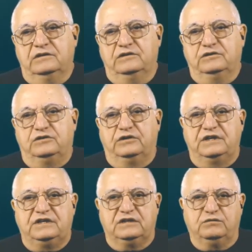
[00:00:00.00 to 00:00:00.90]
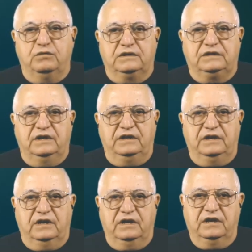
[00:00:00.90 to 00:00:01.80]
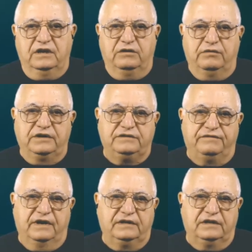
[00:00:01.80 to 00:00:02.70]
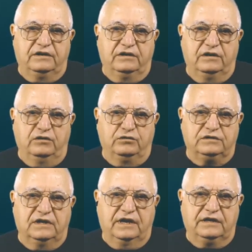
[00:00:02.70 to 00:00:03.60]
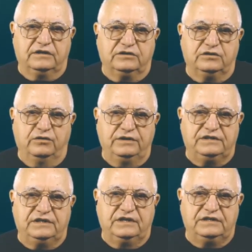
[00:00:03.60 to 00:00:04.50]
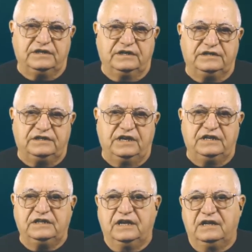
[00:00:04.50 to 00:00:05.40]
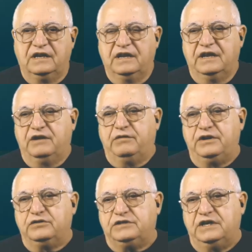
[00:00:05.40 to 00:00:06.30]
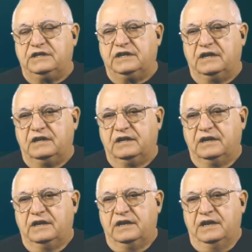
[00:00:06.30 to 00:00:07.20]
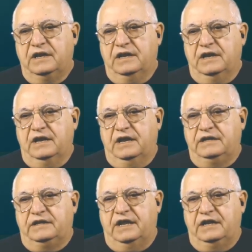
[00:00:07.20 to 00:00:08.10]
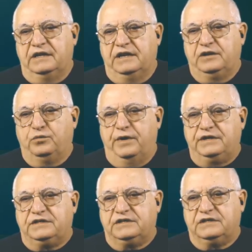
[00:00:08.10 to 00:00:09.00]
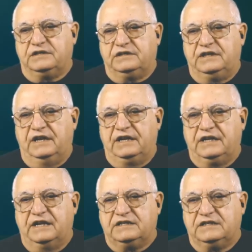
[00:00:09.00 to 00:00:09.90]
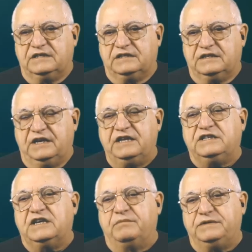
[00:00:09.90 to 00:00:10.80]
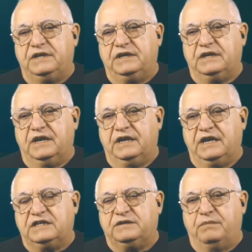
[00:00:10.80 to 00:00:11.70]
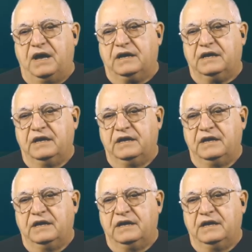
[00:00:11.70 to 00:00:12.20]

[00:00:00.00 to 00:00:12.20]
So this is what the range finder looks like. So it sends a signal, a radio signal, and then it waits till it hits something and gets back,